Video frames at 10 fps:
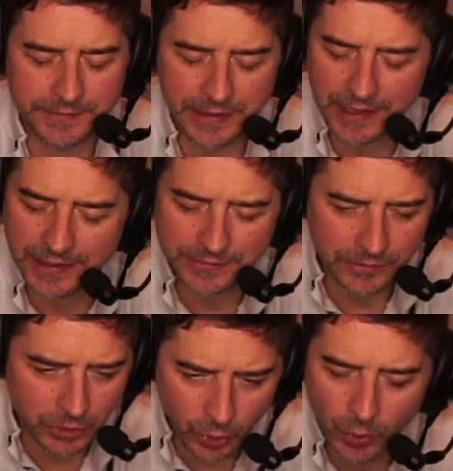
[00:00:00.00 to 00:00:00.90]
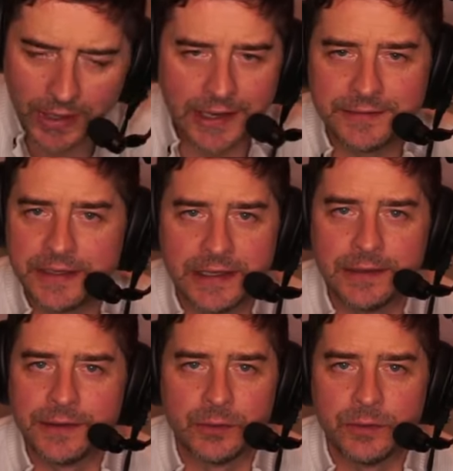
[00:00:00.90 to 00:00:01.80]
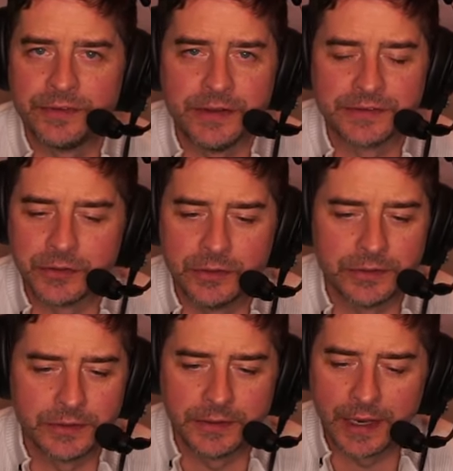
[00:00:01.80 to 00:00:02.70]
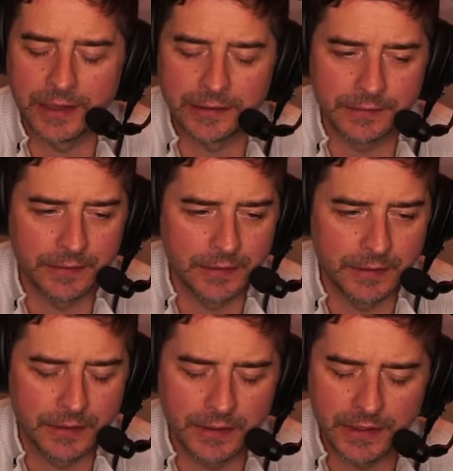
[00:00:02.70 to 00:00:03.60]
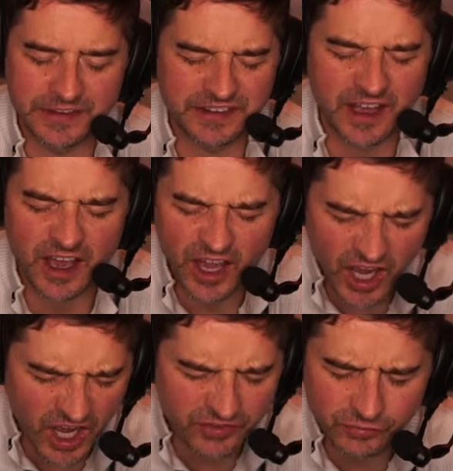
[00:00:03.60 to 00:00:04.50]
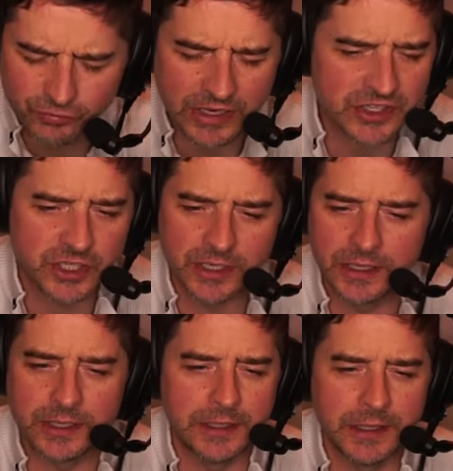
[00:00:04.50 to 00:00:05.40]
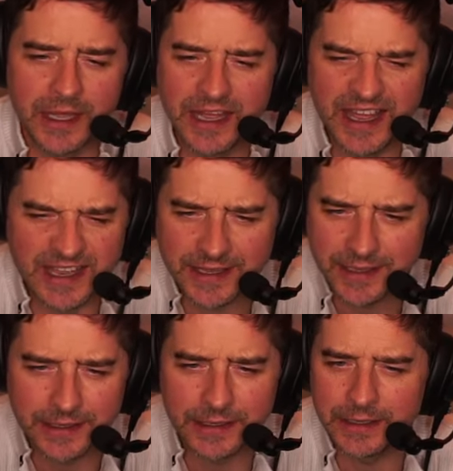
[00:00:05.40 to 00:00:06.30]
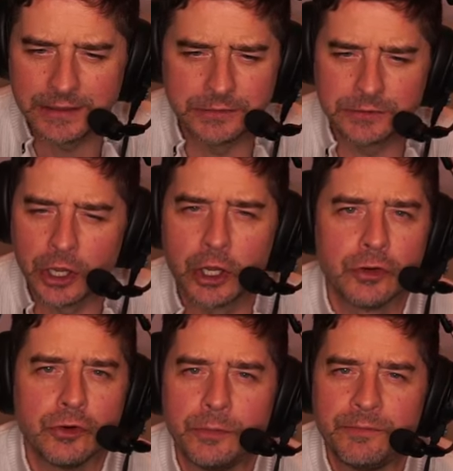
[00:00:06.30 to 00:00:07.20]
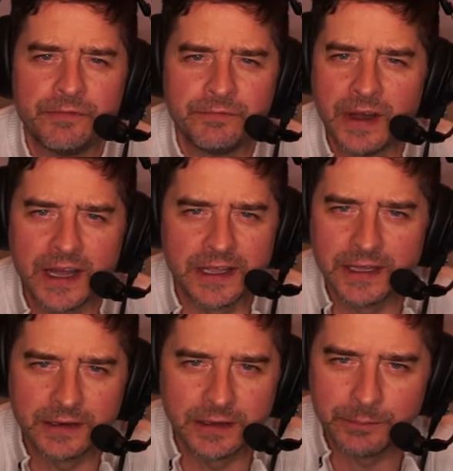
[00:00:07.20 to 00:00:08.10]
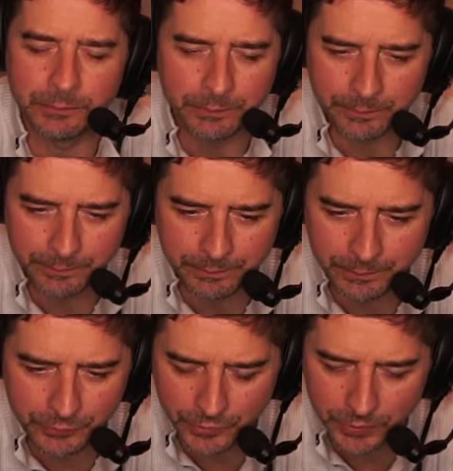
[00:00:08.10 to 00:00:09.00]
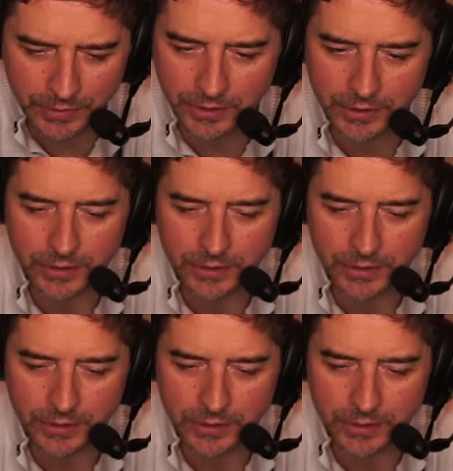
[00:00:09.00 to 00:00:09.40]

I had no idea that it was this good. Like, it's heart-wrenchingly, achingly, terrifyingly brutal.